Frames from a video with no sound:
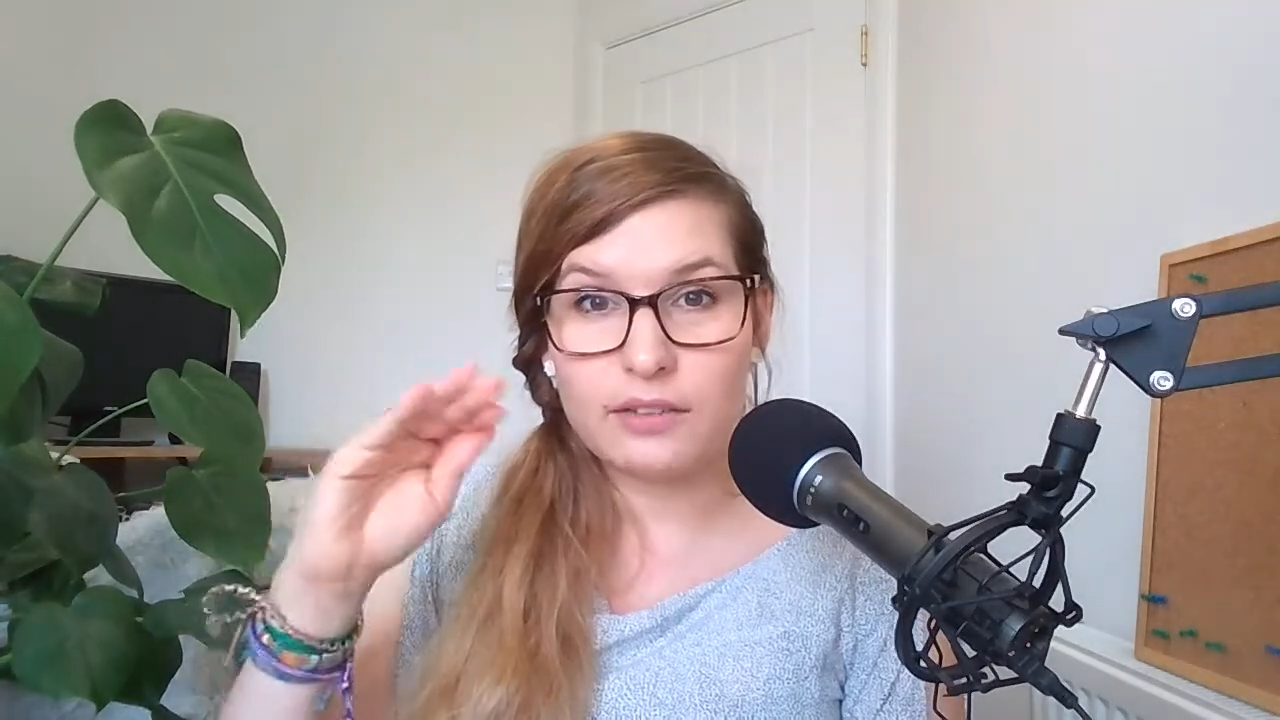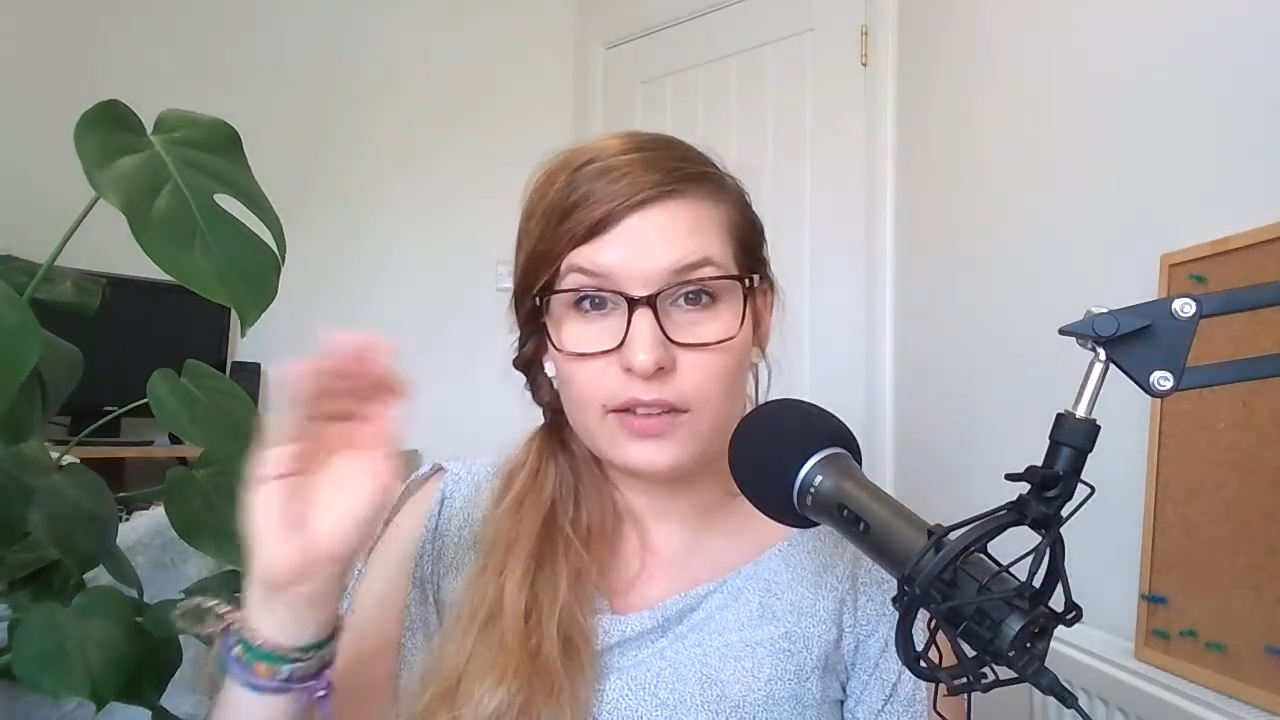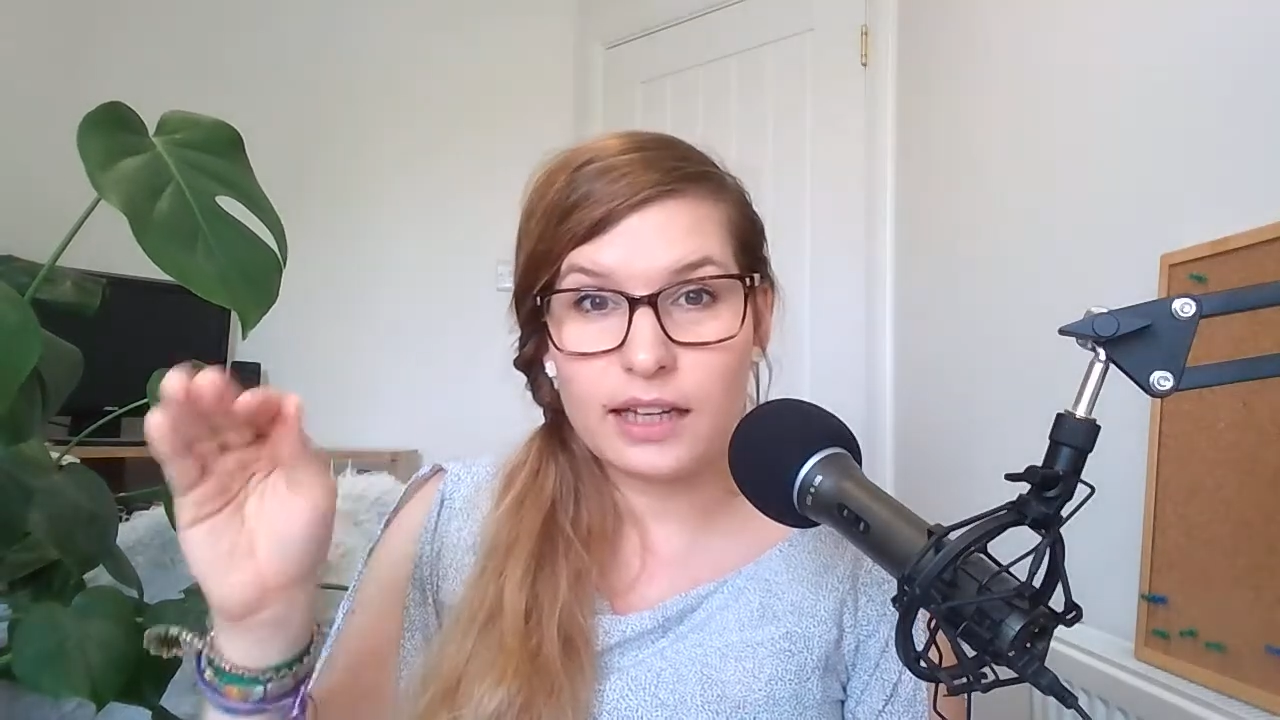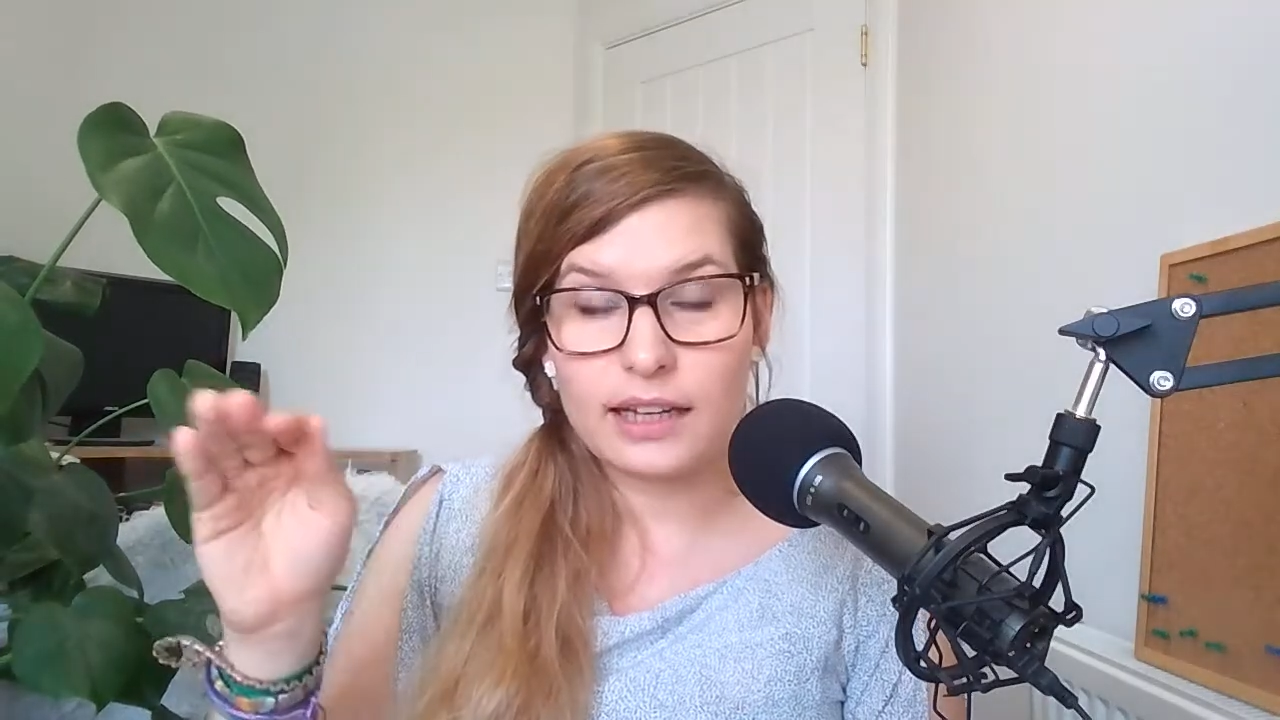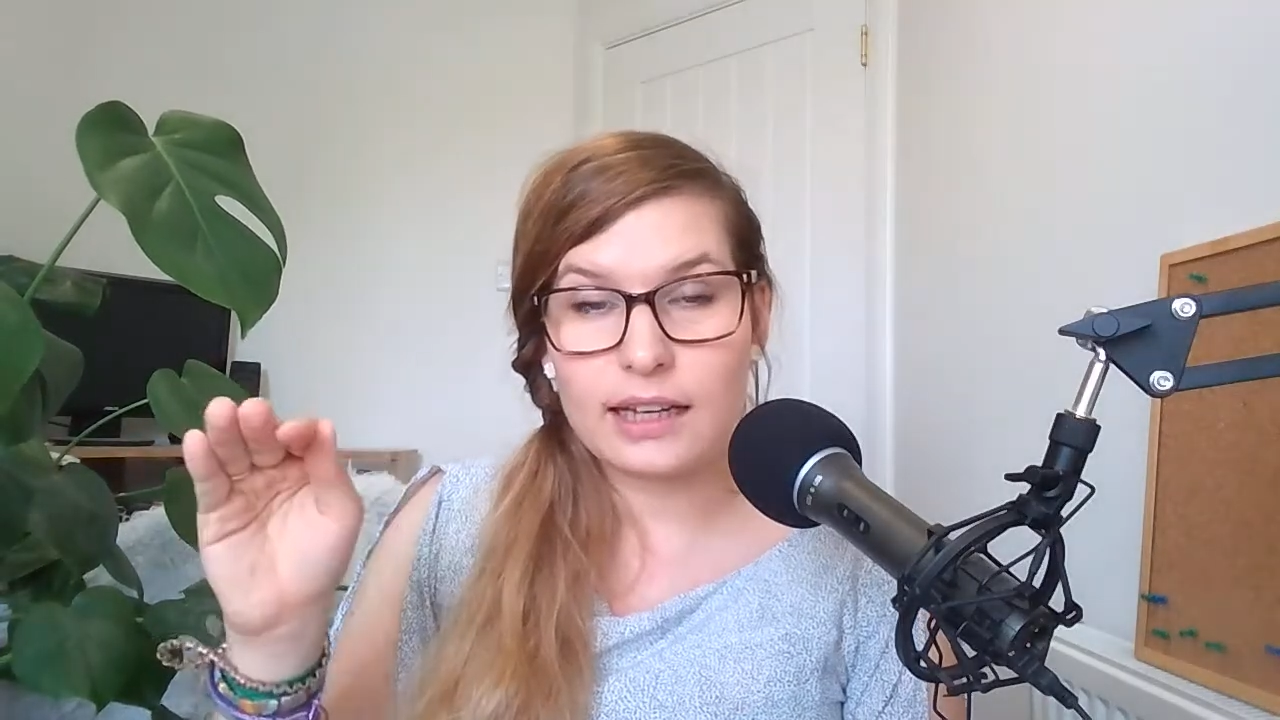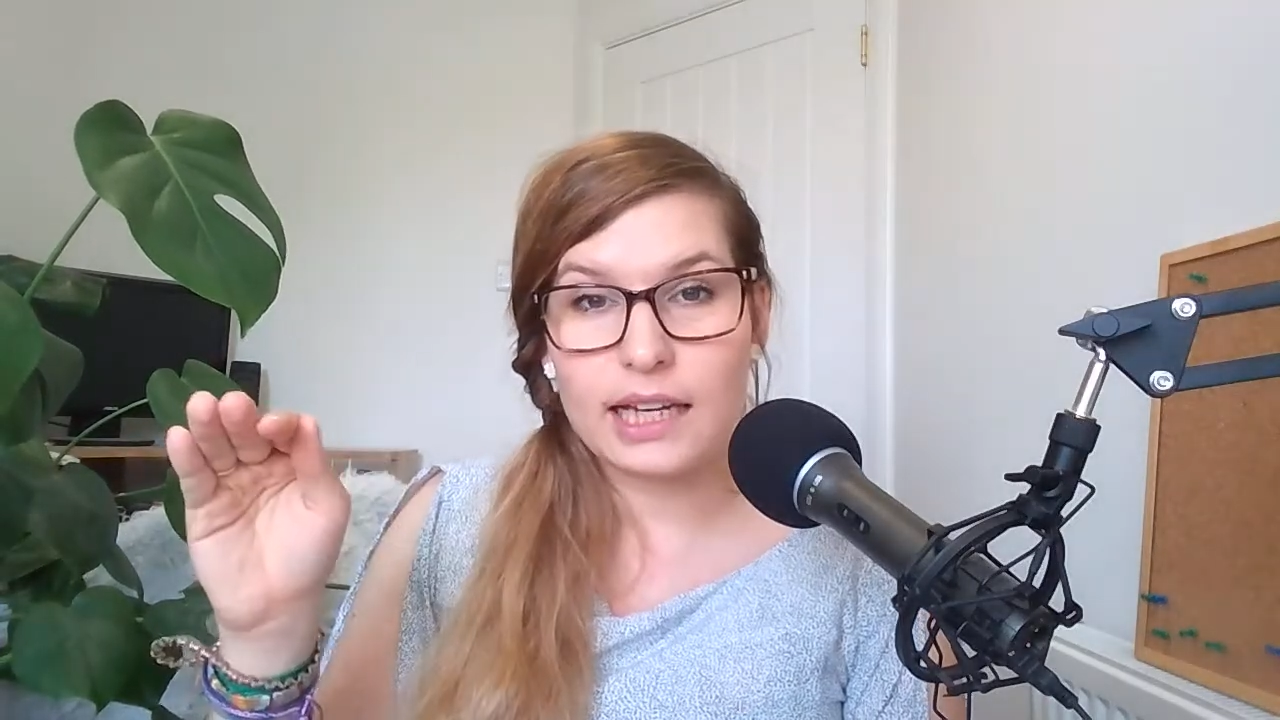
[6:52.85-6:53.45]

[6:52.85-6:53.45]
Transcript: feel like I can